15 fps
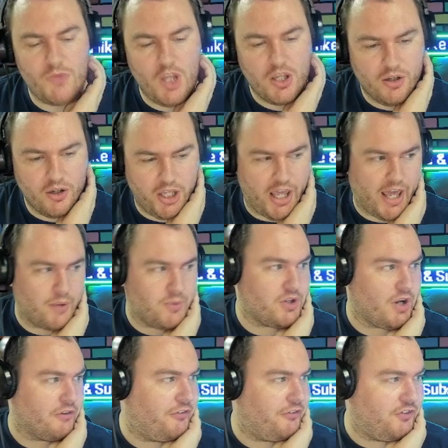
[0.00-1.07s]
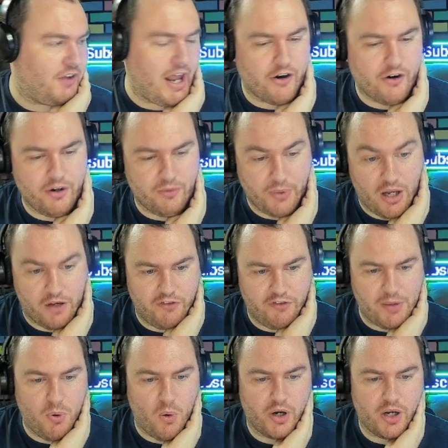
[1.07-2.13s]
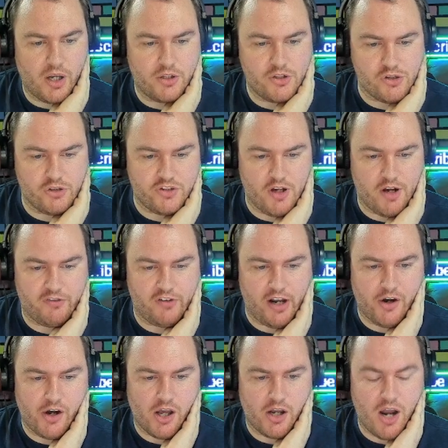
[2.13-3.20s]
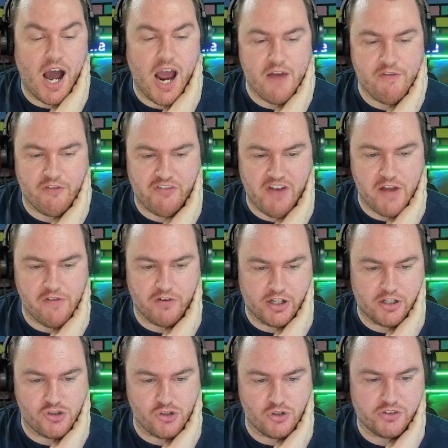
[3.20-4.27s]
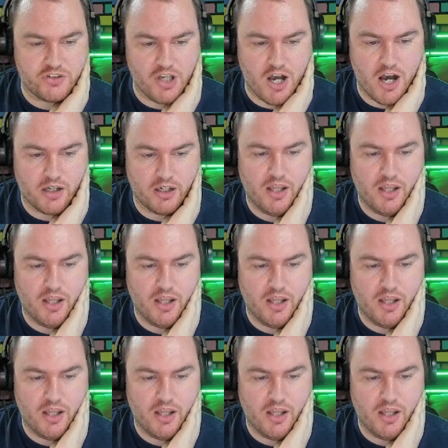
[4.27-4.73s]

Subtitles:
Okay, we got Vaporeon, Jolteon, Flareon. I have a favorite in Jolteon.